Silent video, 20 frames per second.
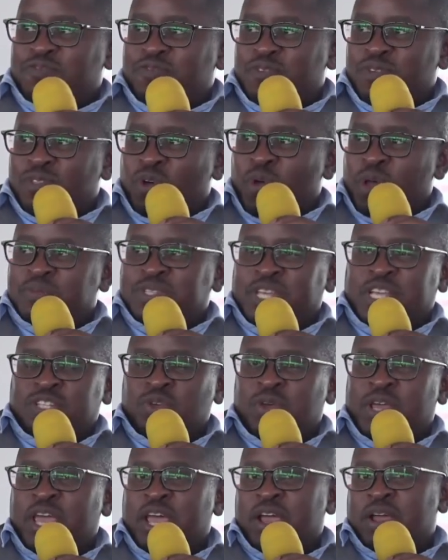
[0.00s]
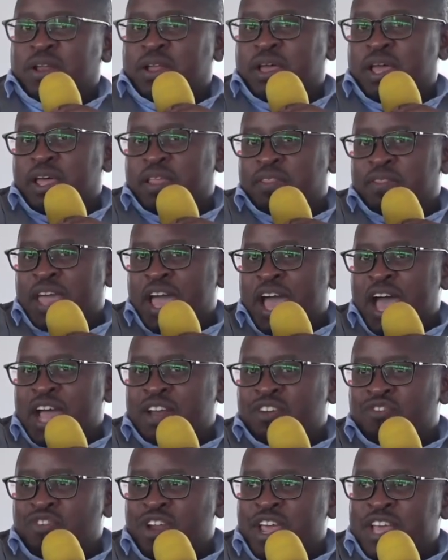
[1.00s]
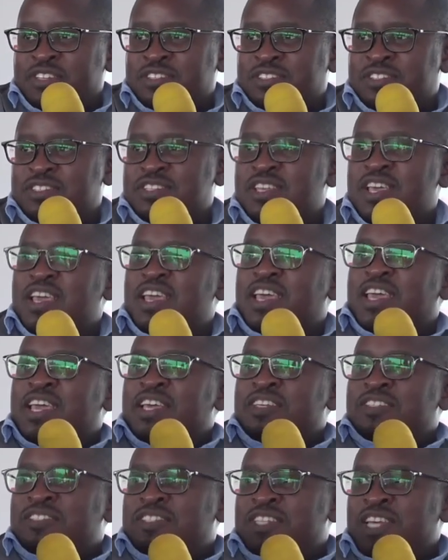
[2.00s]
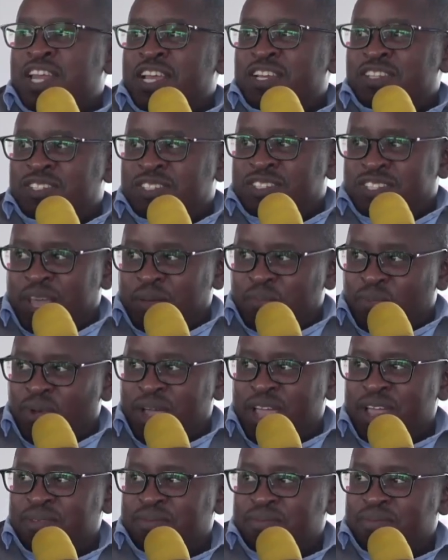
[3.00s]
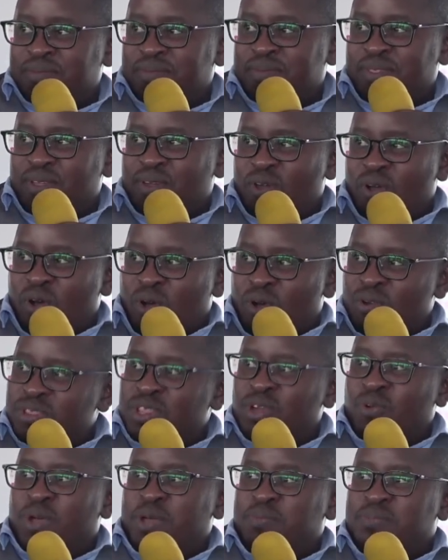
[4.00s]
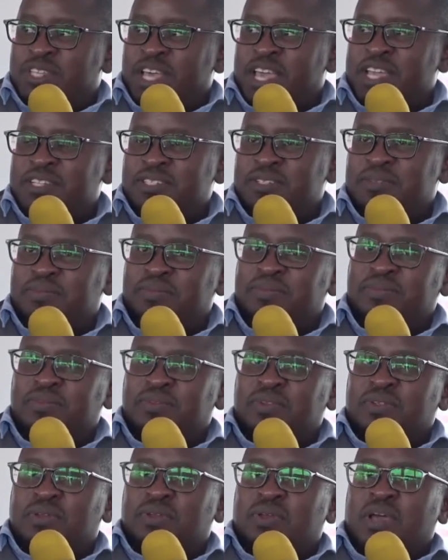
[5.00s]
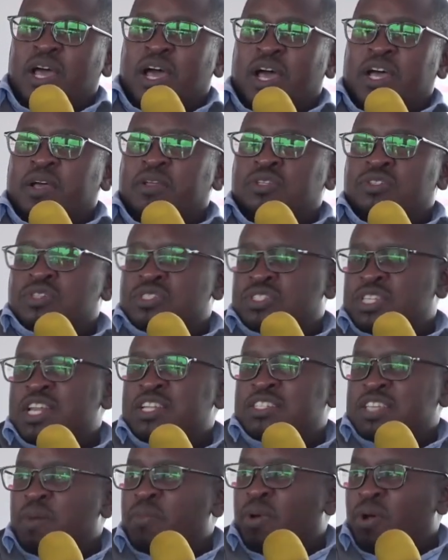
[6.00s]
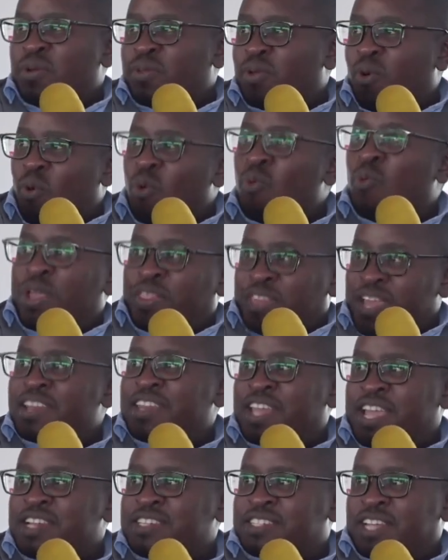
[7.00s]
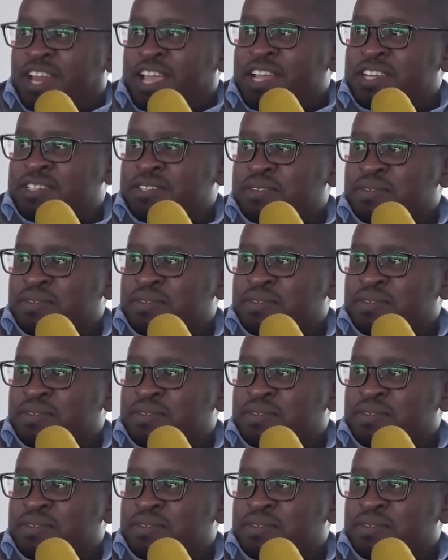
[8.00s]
the website. So the address is seated somewhere on the website, seated somewhere within the internet.